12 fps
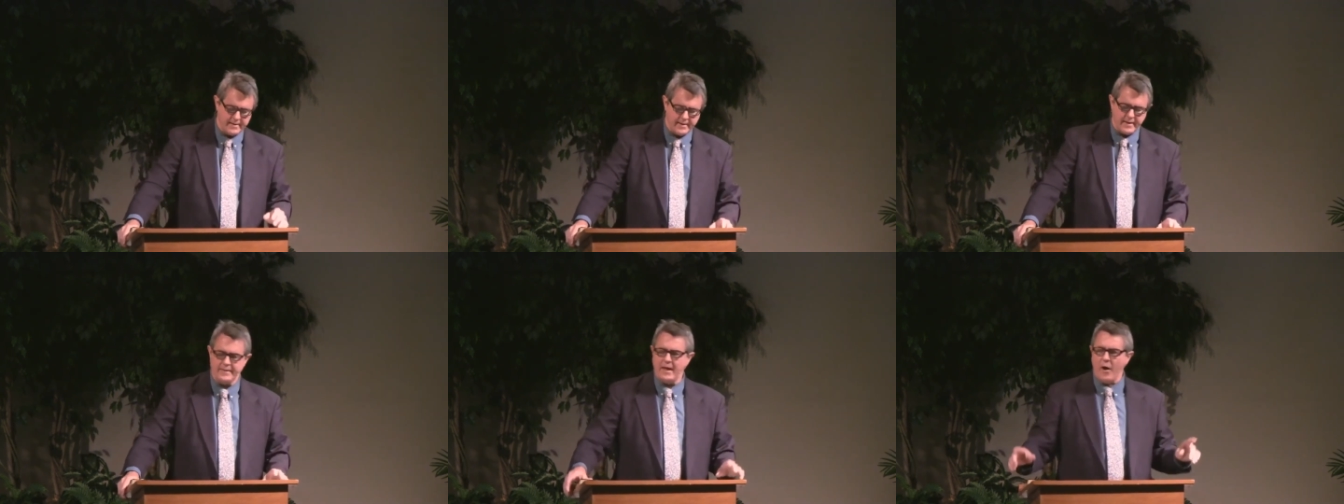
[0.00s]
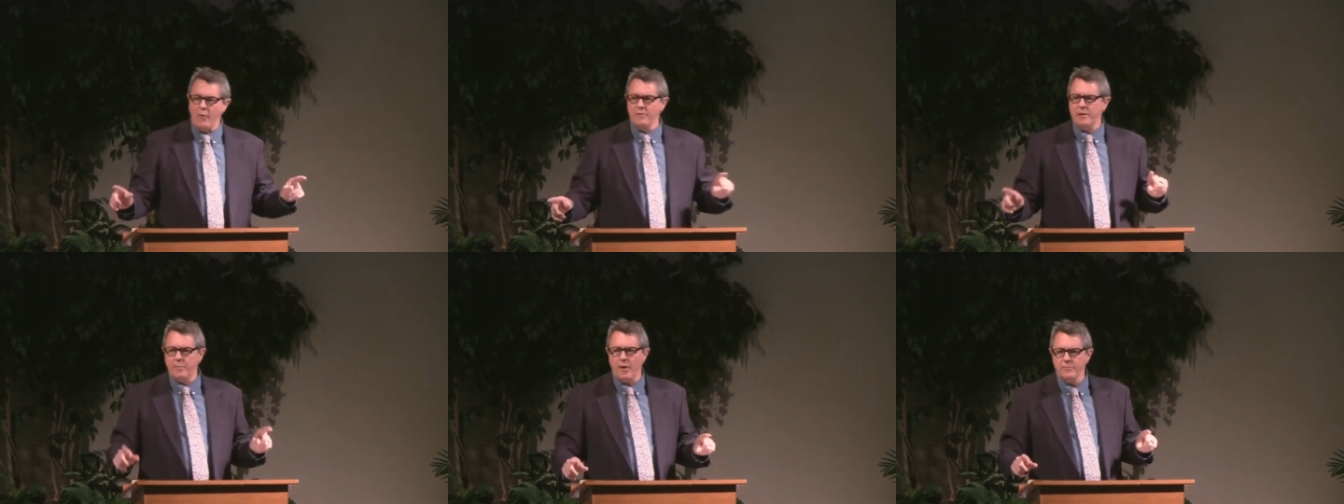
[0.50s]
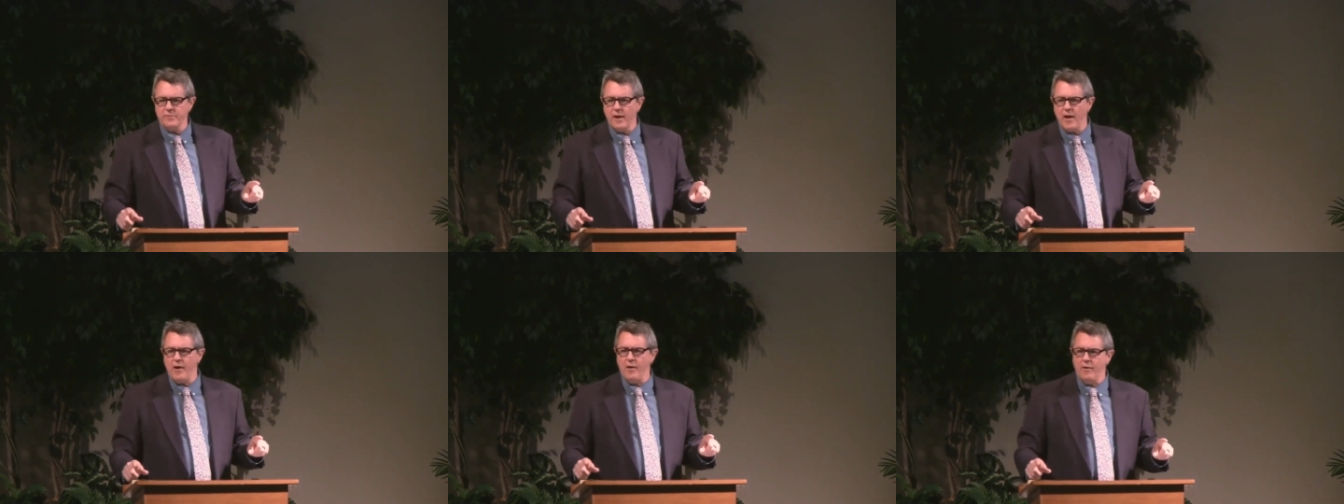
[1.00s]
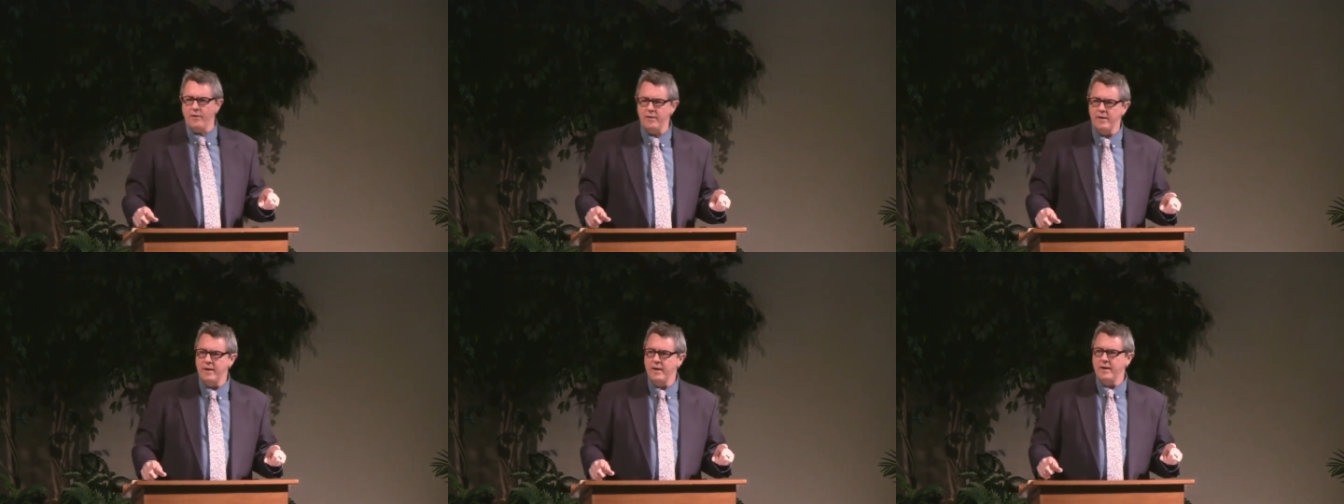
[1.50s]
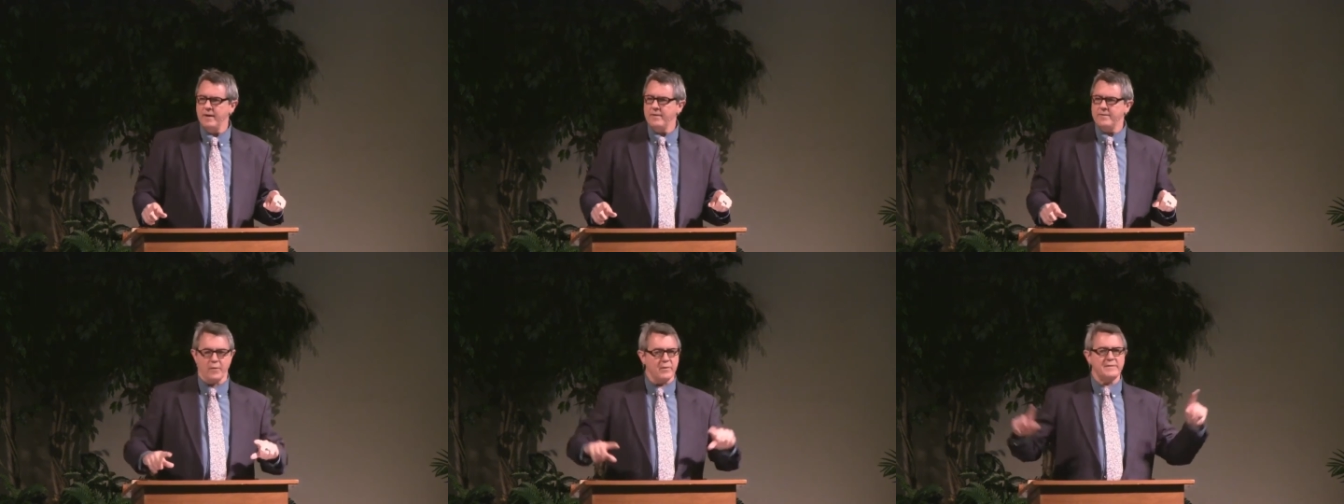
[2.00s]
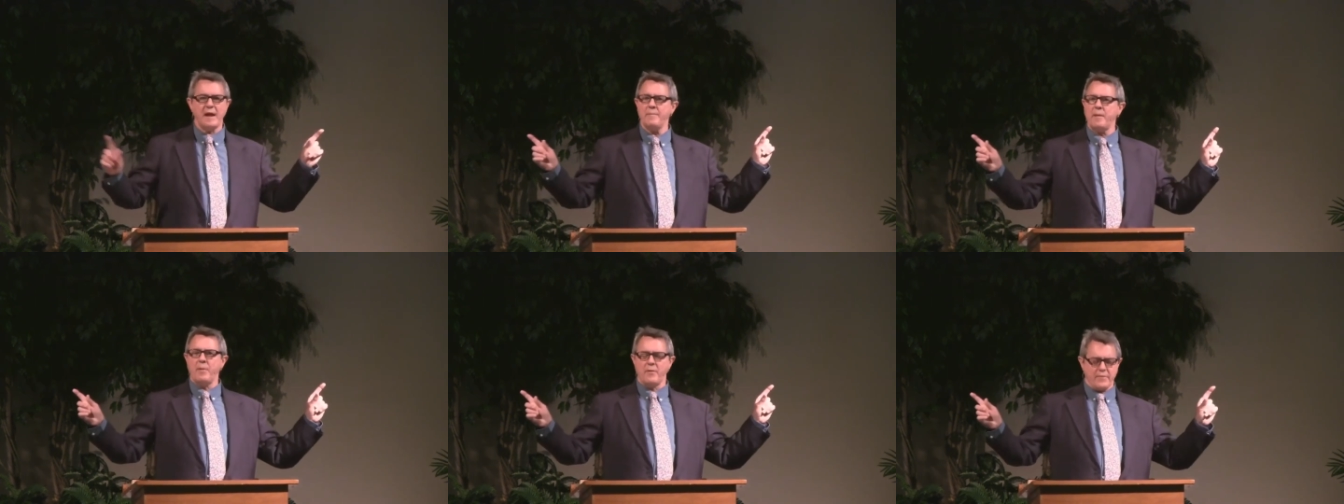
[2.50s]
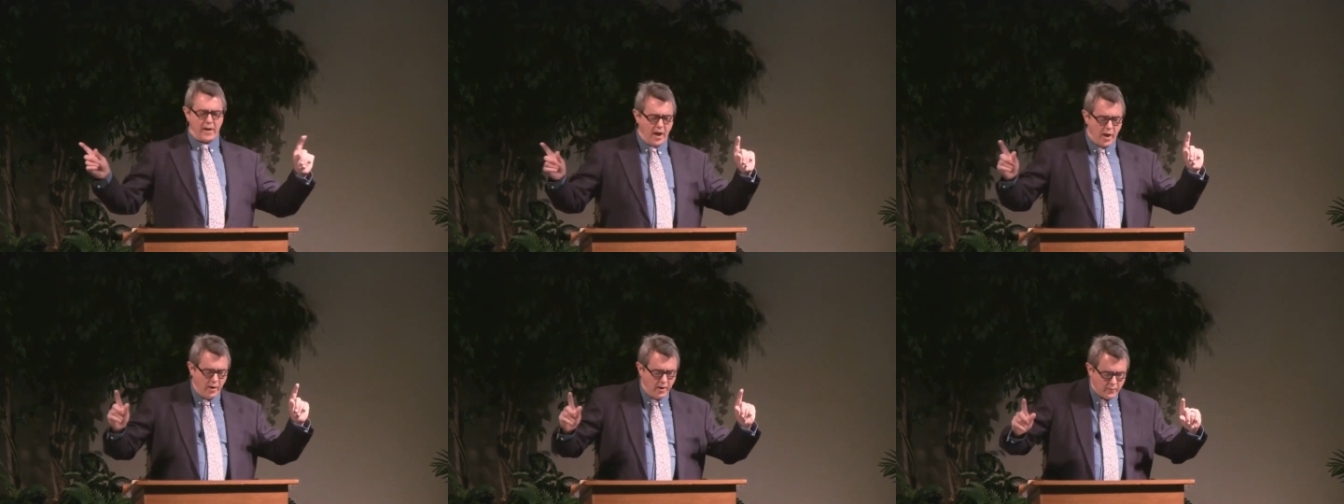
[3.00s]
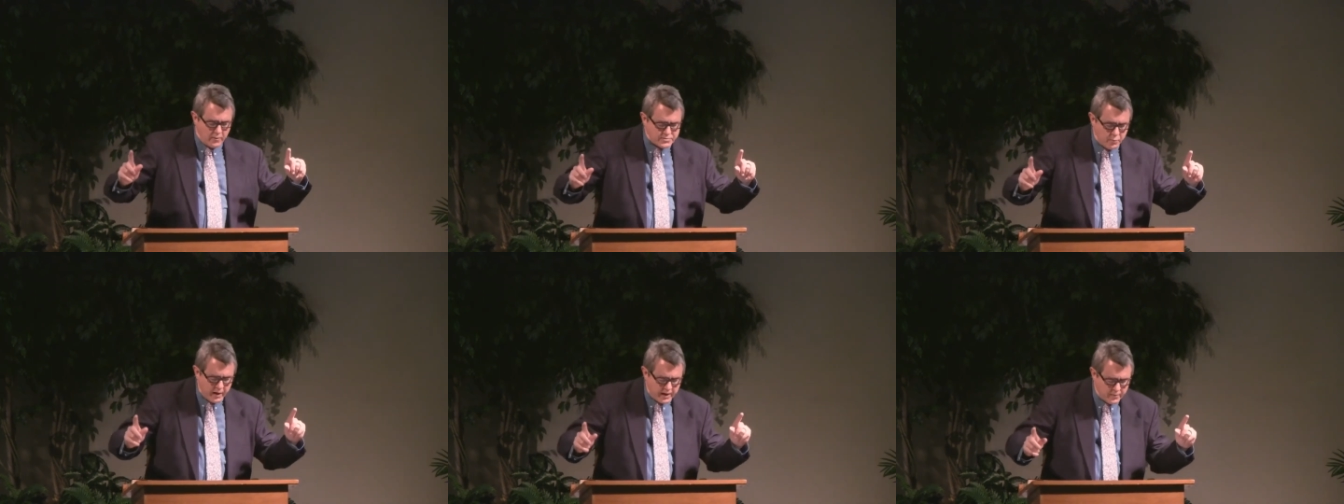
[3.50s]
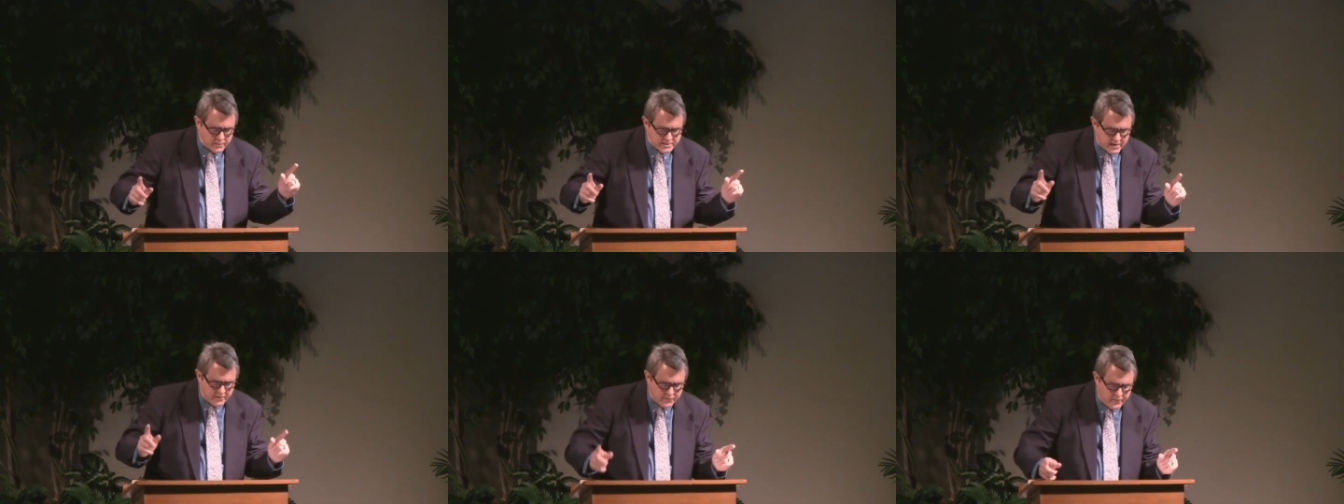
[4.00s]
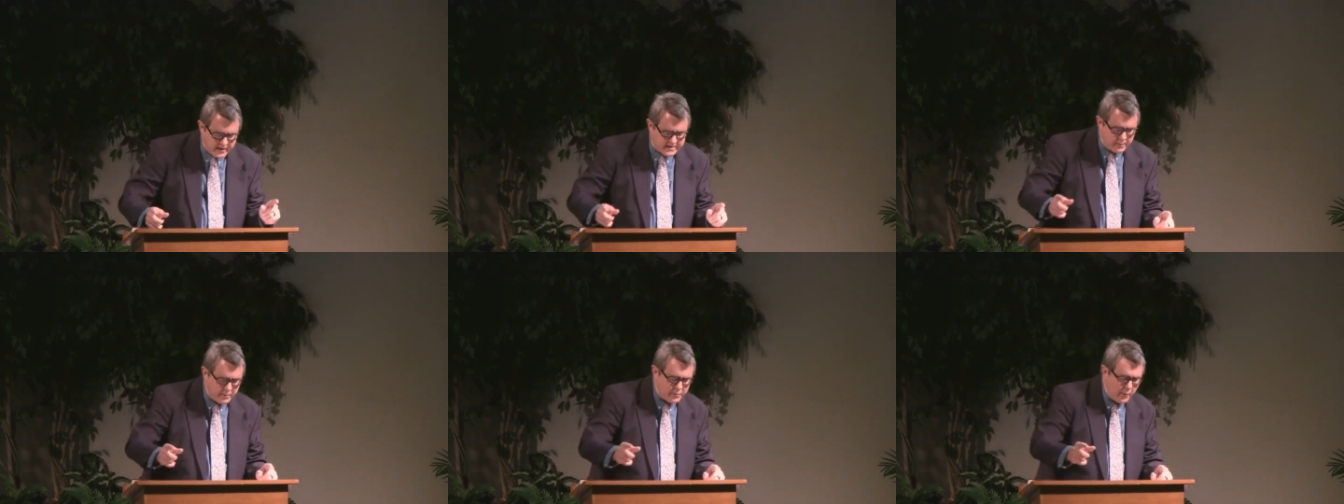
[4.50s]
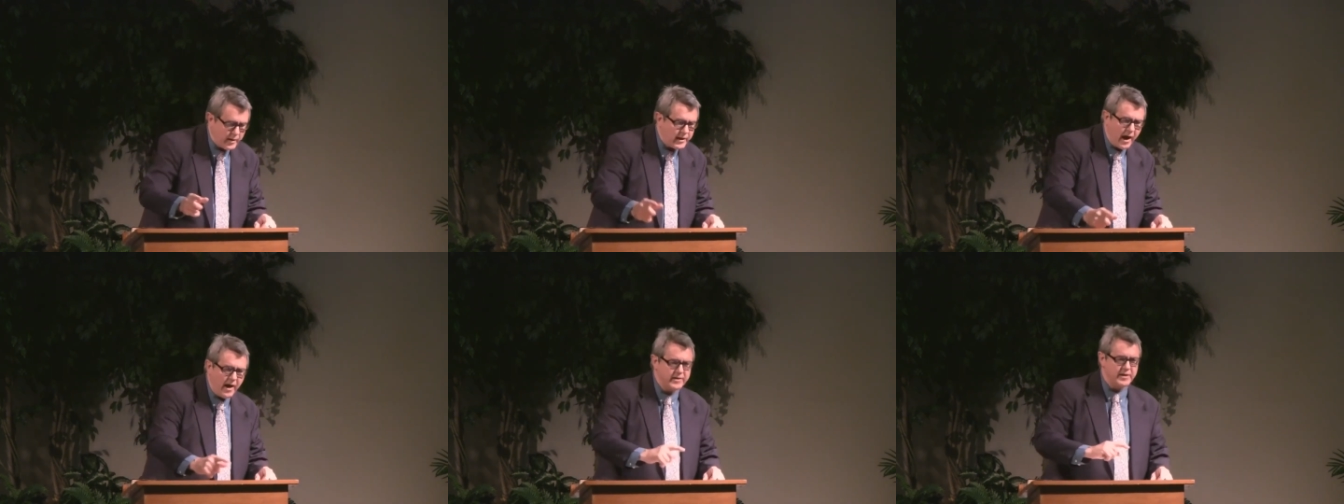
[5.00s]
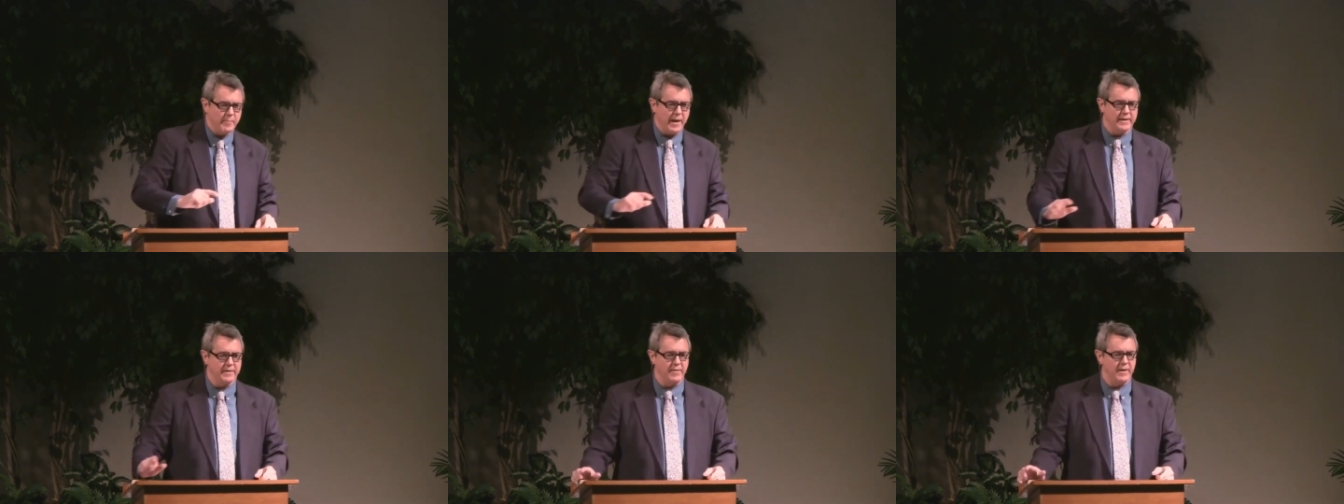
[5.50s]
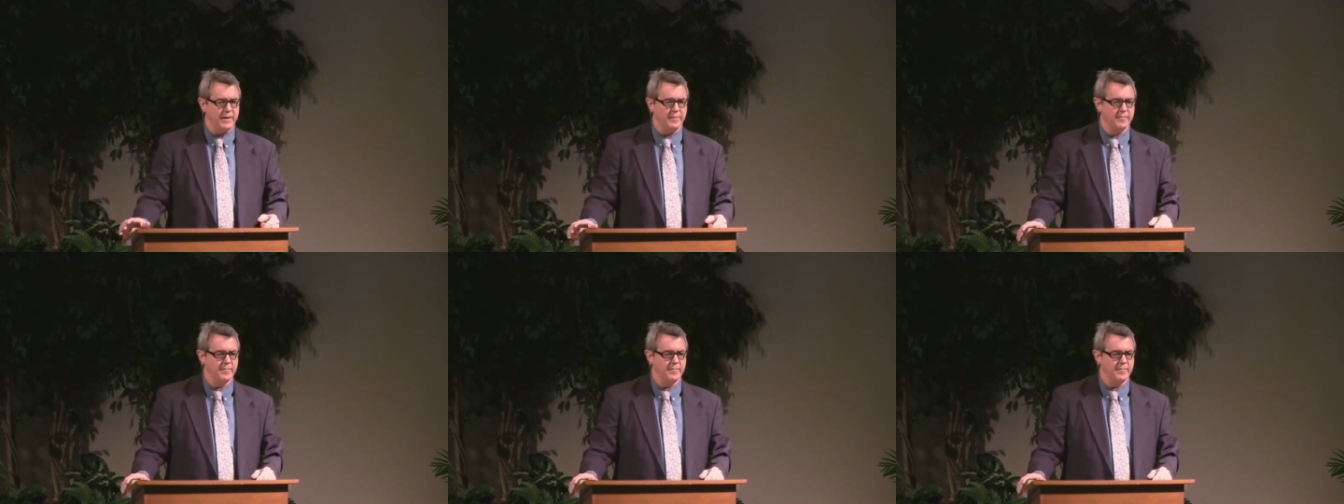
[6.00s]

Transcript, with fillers: And they only broke the law the only time they broke the law was when it was conflicting with what God commanded them.